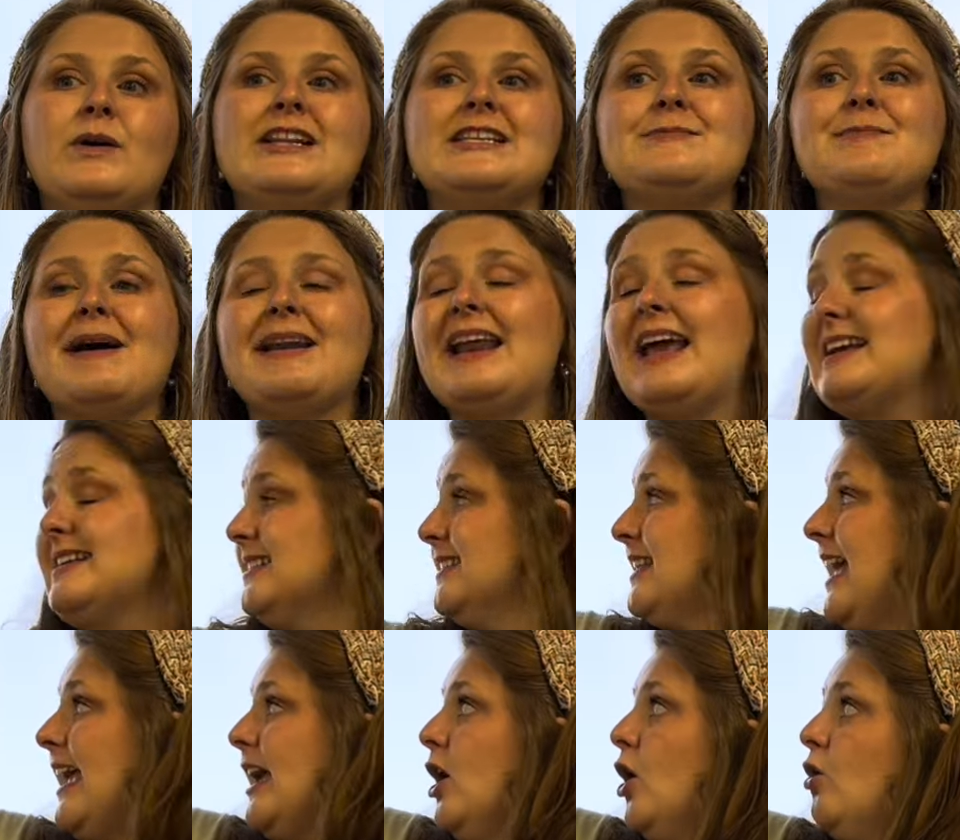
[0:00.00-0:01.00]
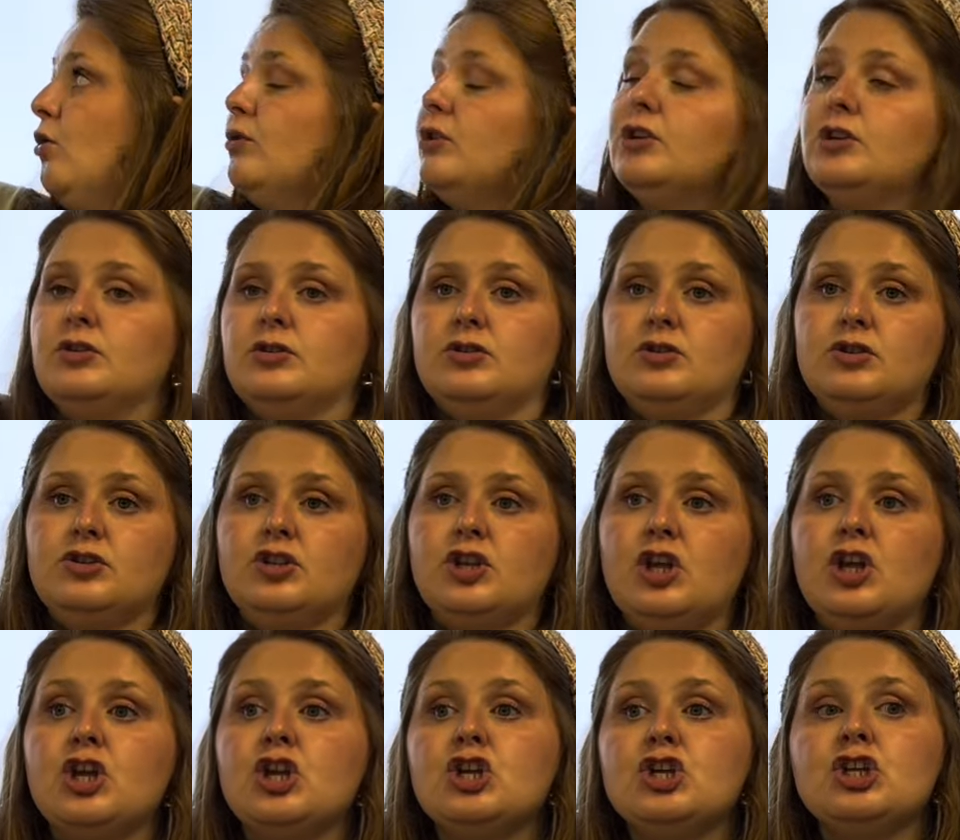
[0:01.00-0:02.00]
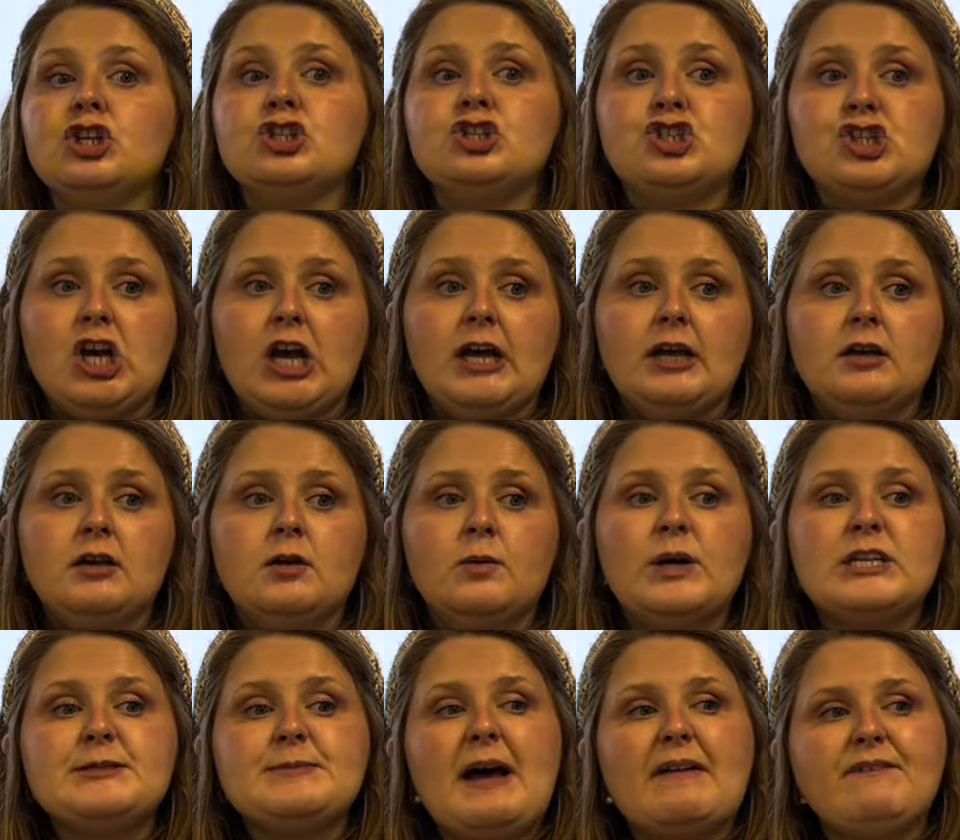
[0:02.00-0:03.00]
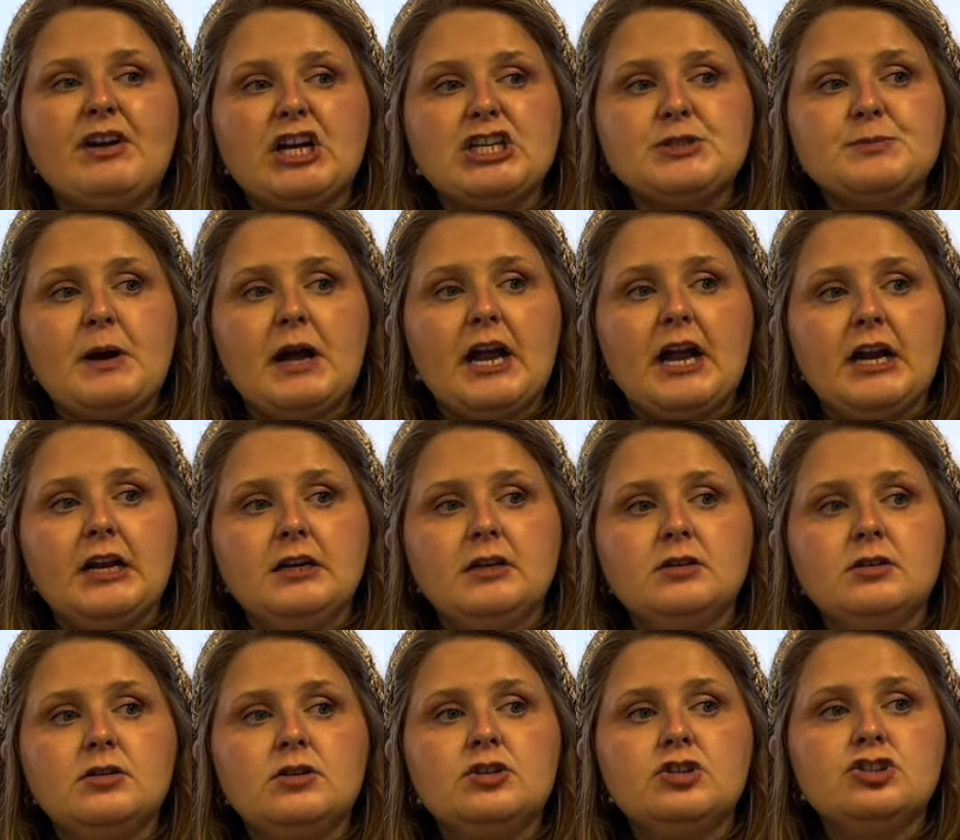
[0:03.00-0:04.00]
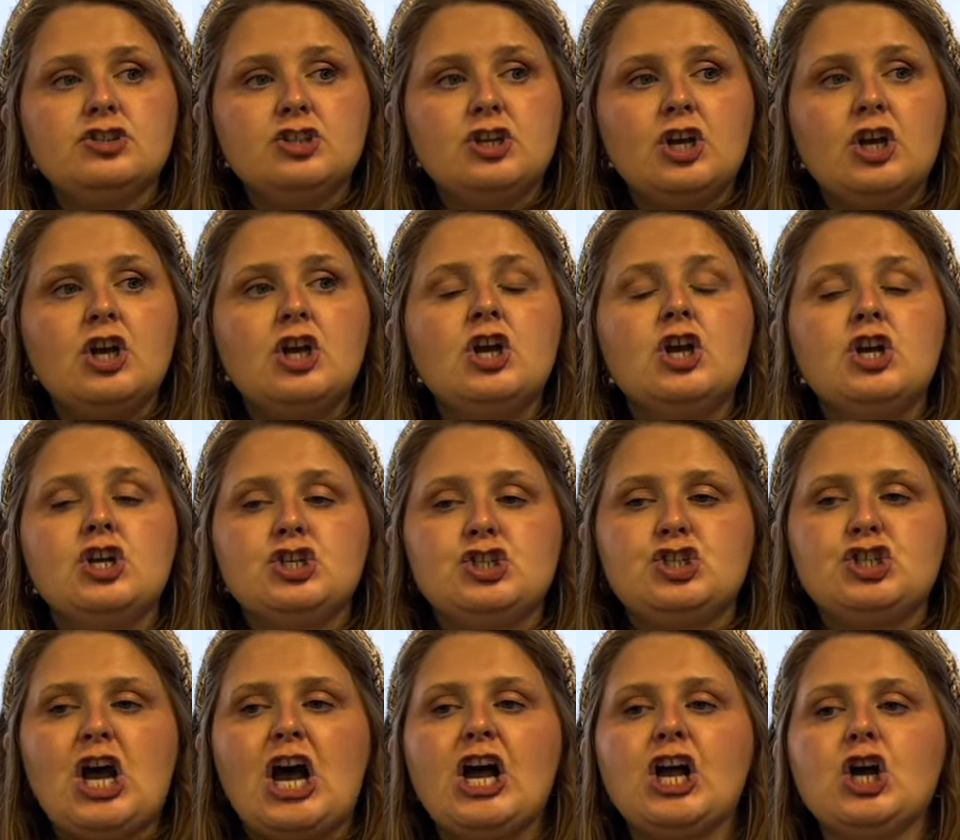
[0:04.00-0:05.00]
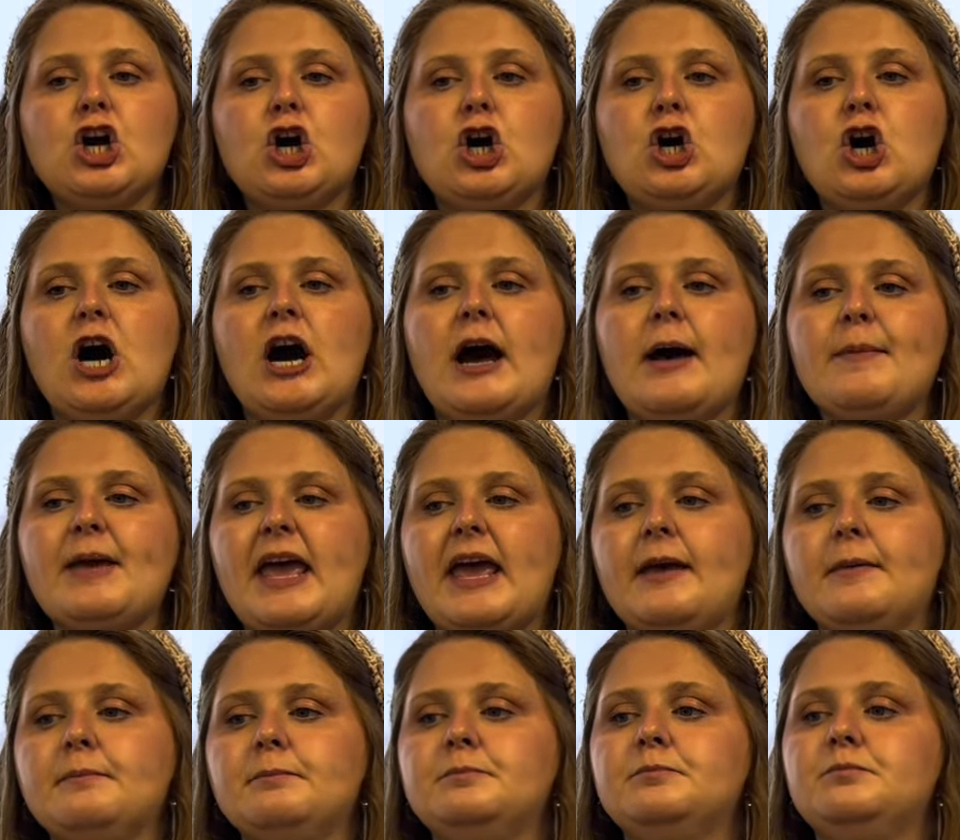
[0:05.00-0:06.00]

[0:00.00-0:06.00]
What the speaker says: is my next sound? J. What's my first word? Jungle. Hum it.